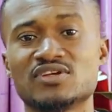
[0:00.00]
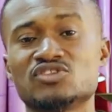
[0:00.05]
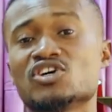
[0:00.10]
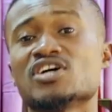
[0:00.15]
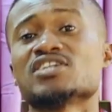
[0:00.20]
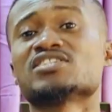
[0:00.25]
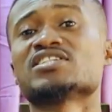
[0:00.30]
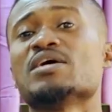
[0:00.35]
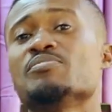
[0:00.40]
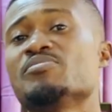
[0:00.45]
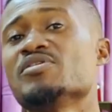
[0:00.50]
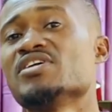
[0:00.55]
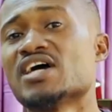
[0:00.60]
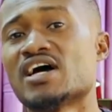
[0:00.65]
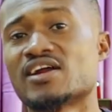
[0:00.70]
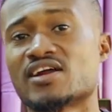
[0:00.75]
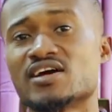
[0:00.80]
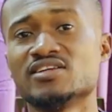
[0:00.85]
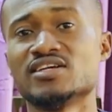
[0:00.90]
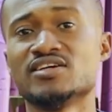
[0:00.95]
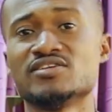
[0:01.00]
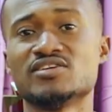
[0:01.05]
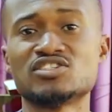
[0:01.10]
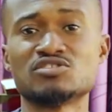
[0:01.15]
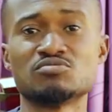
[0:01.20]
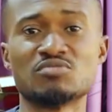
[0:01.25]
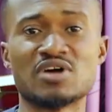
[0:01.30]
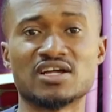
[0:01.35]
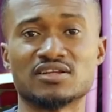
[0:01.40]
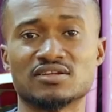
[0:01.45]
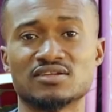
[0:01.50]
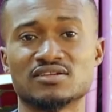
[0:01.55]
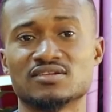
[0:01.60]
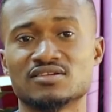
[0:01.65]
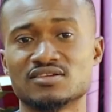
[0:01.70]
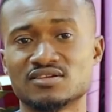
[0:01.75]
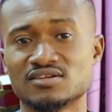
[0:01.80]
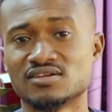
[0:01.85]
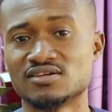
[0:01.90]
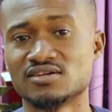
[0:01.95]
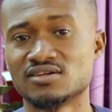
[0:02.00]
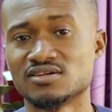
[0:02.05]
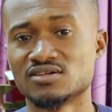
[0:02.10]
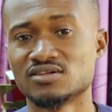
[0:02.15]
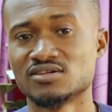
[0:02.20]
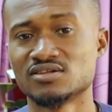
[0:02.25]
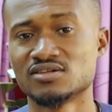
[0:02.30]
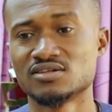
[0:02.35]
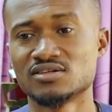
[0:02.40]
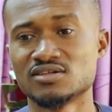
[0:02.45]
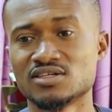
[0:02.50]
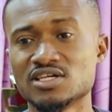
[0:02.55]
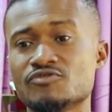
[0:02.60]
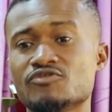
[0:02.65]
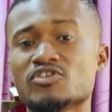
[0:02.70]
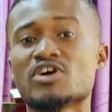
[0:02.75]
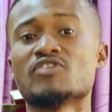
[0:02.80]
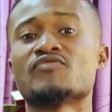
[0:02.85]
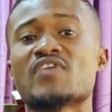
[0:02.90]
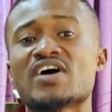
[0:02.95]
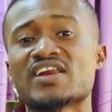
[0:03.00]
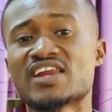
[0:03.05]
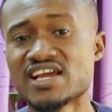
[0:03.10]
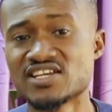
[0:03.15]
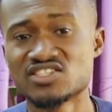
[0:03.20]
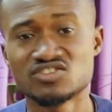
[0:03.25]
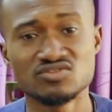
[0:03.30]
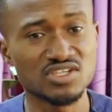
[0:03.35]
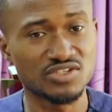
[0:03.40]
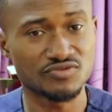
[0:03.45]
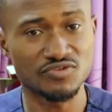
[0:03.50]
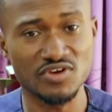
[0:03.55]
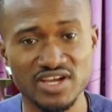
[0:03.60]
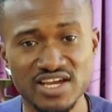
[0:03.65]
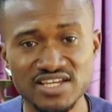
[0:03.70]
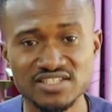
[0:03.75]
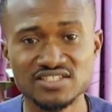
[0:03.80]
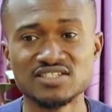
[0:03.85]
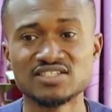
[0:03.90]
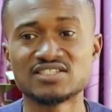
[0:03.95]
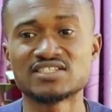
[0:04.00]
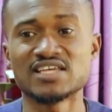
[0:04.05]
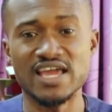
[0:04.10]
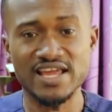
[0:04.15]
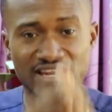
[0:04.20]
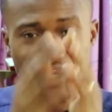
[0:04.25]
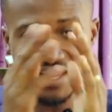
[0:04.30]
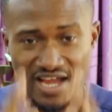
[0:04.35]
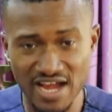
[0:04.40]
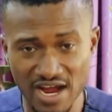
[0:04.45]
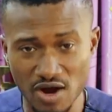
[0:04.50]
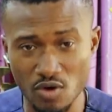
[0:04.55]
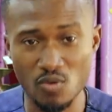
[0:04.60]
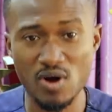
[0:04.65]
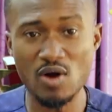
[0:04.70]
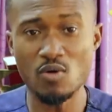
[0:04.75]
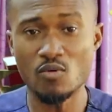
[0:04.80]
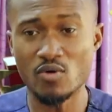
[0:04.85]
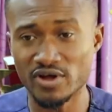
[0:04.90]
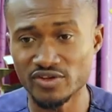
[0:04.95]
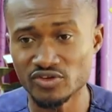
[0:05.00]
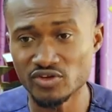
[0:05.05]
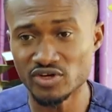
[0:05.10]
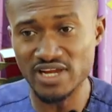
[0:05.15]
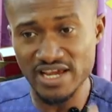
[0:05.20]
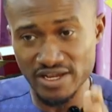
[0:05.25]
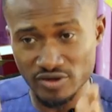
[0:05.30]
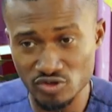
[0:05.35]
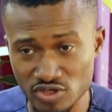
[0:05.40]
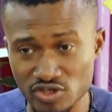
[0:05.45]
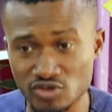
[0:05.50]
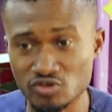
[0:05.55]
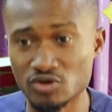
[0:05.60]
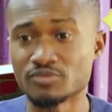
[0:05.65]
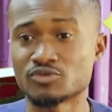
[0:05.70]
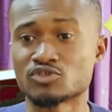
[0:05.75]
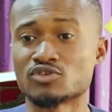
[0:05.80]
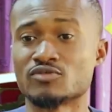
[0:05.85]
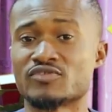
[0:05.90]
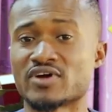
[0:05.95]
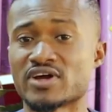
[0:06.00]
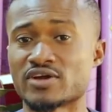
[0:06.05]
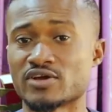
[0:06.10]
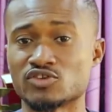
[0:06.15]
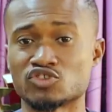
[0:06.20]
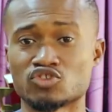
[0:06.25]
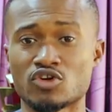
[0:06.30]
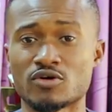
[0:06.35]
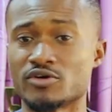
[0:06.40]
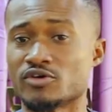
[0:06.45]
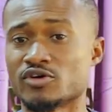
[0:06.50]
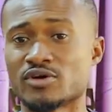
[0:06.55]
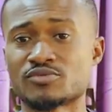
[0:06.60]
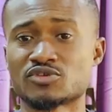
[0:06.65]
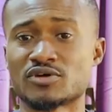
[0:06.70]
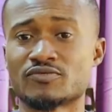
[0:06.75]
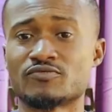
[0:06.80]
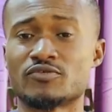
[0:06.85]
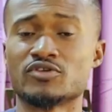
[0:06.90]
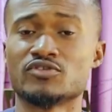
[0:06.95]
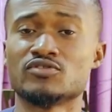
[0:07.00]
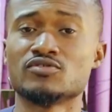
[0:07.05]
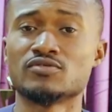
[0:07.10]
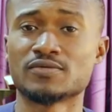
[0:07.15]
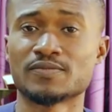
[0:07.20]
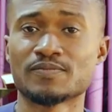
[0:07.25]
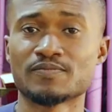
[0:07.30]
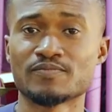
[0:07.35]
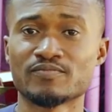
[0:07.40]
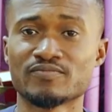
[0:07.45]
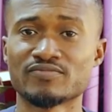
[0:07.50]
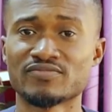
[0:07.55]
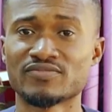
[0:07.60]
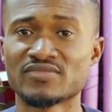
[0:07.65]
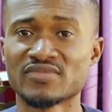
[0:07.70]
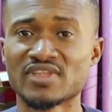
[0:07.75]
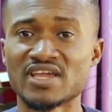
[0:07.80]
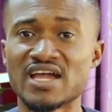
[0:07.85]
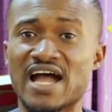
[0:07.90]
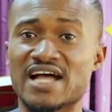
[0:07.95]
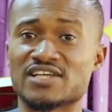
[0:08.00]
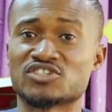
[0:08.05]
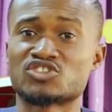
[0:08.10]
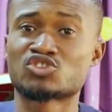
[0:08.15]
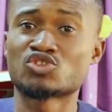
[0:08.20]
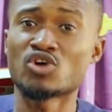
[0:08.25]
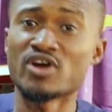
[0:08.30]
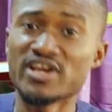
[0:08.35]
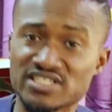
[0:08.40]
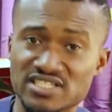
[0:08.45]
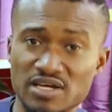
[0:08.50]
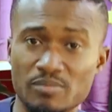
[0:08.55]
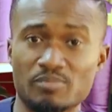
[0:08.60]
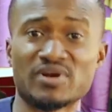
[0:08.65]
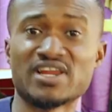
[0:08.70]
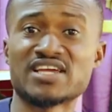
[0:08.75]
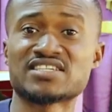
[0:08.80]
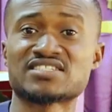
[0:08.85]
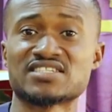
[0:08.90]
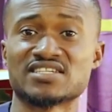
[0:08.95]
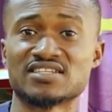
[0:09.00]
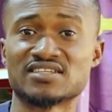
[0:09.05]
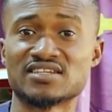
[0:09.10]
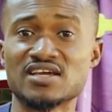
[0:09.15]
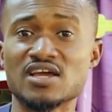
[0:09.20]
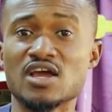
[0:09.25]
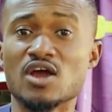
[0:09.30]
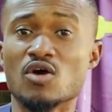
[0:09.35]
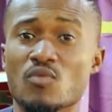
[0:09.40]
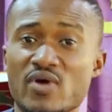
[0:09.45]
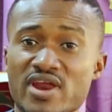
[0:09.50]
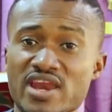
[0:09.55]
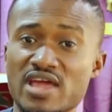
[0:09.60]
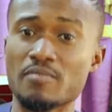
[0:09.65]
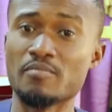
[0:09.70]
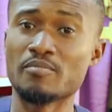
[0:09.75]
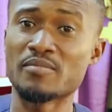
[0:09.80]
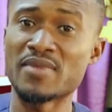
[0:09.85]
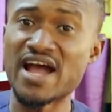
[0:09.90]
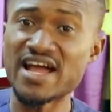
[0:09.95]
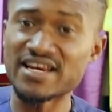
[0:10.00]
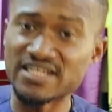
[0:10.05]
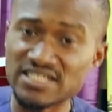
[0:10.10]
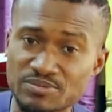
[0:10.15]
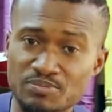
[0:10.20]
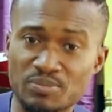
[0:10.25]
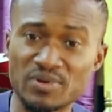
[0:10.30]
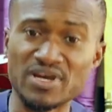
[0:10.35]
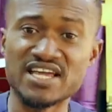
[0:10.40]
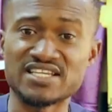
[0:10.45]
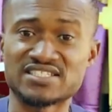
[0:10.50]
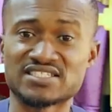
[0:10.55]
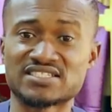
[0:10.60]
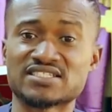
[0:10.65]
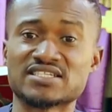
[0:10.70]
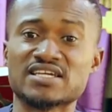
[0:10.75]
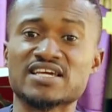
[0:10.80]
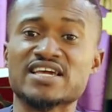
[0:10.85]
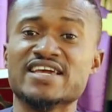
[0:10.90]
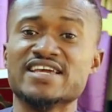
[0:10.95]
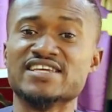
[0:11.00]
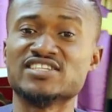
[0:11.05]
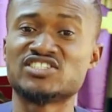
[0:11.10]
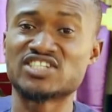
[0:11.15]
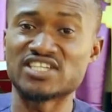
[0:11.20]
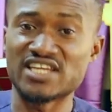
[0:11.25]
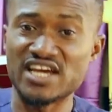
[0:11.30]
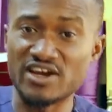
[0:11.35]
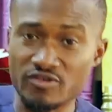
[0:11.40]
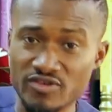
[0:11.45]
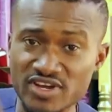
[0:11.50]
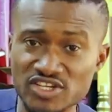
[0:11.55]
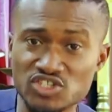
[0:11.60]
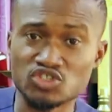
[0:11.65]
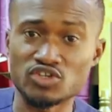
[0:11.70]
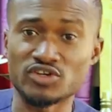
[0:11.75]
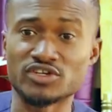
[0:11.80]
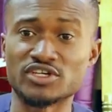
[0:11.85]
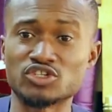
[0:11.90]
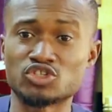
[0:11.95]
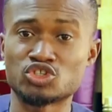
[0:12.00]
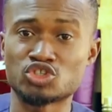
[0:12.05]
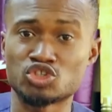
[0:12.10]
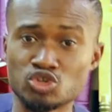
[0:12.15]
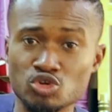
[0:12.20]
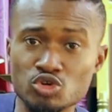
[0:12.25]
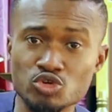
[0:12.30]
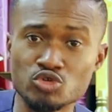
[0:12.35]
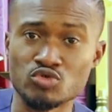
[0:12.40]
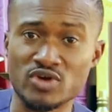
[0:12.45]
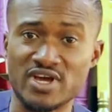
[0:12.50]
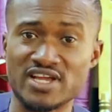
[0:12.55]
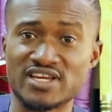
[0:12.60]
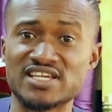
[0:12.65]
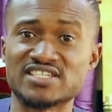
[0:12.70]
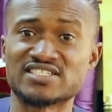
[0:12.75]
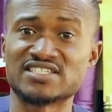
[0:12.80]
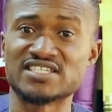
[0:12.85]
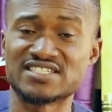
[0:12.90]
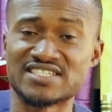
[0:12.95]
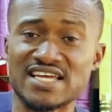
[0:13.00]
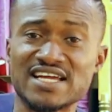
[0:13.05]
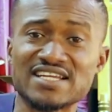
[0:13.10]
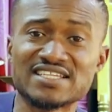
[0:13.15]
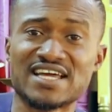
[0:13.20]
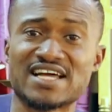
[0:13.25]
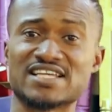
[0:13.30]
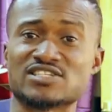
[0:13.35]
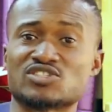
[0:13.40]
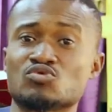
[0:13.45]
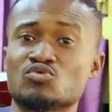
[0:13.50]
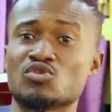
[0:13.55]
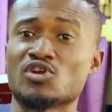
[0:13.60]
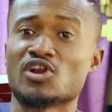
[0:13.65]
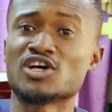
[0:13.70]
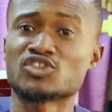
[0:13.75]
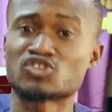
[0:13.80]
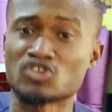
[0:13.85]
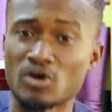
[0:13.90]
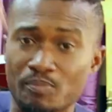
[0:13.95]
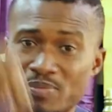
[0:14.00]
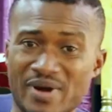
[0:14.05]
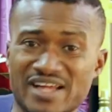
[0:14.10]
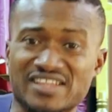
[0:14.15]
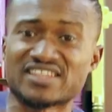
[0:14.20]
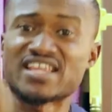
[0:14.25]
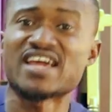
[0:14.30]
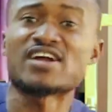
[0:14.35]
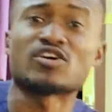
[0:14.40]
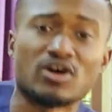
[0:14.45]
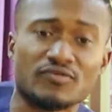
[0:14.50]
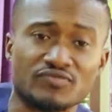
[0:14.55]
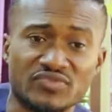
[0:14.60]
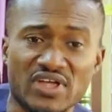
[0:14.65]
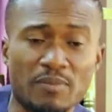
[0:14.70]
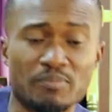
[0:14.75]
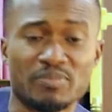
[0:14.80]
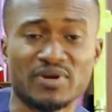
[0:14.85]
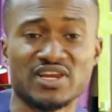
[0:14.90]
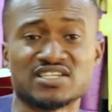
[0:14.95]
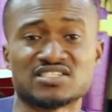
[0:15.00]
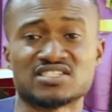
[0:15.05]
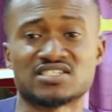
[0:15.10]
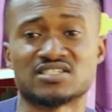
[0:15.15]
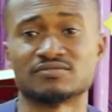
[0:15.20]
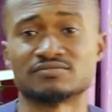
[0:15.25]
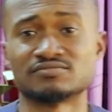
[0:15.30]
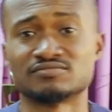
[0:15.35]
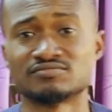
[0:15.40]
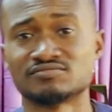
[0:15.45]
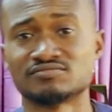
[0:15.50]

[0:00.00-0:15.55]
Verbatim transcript: Just like being around a rich man. If your father is rich, forget it. Anyhow, one way or the other, it rubs off on you. And so is the blessing. When a man is blessed, his generation, his children, his descendants will also partake of that blessing.